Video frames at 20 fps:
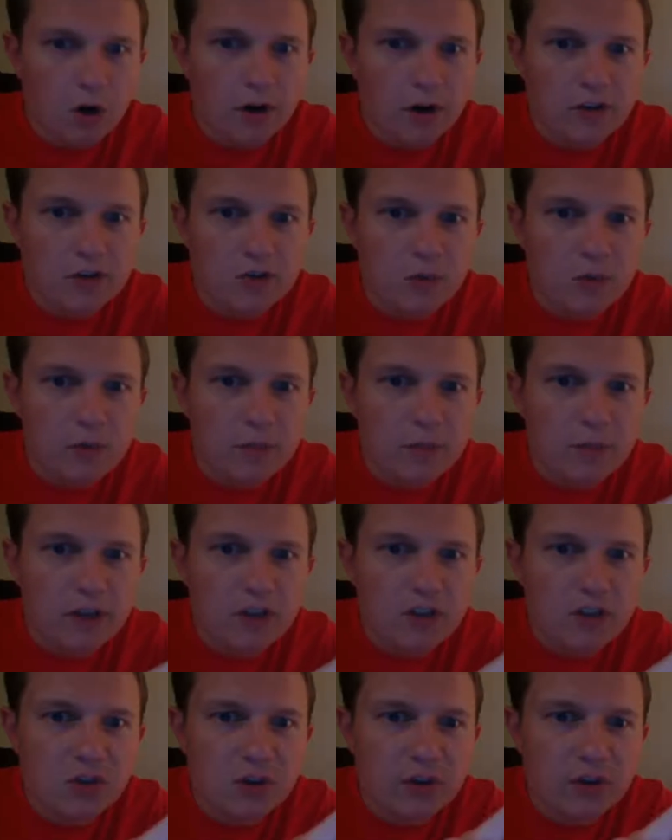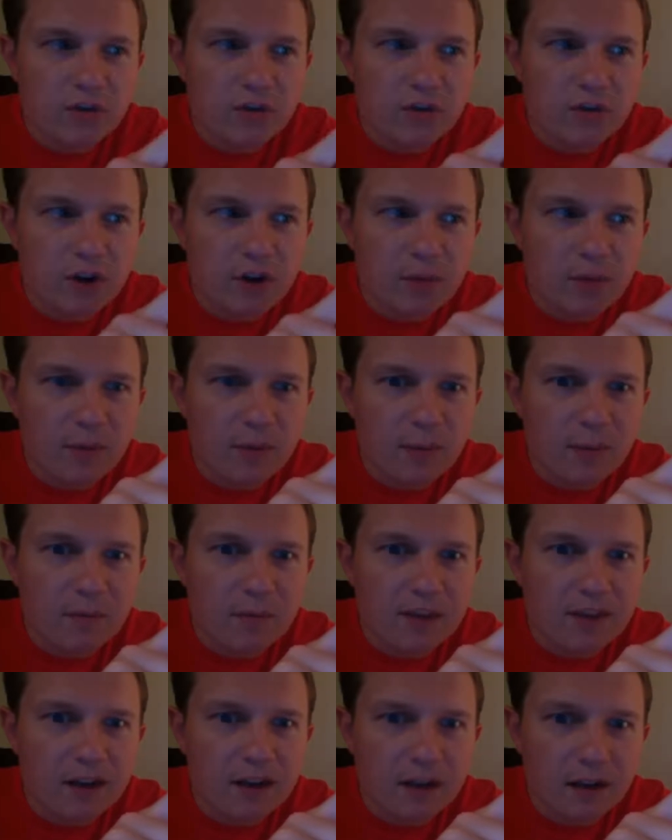right, so we measure it from the
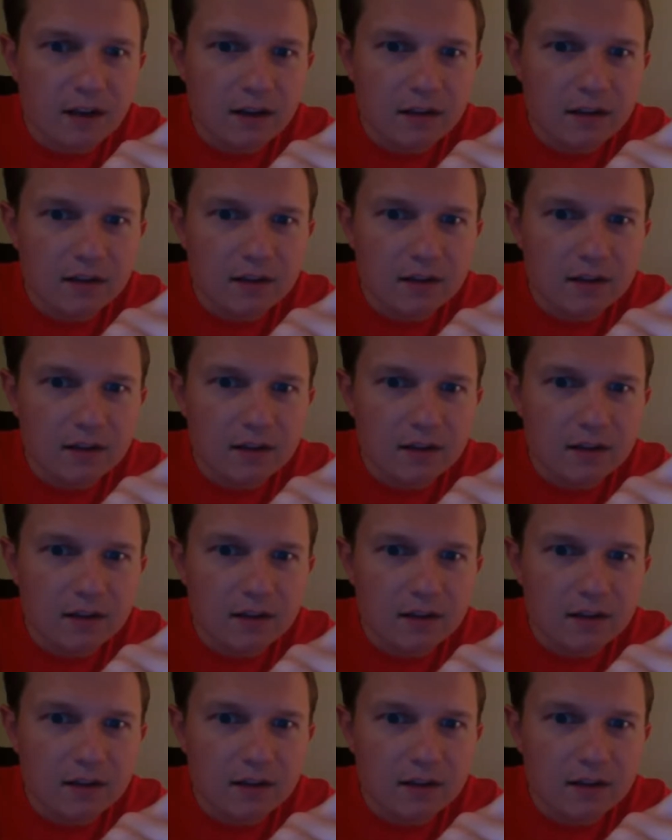middle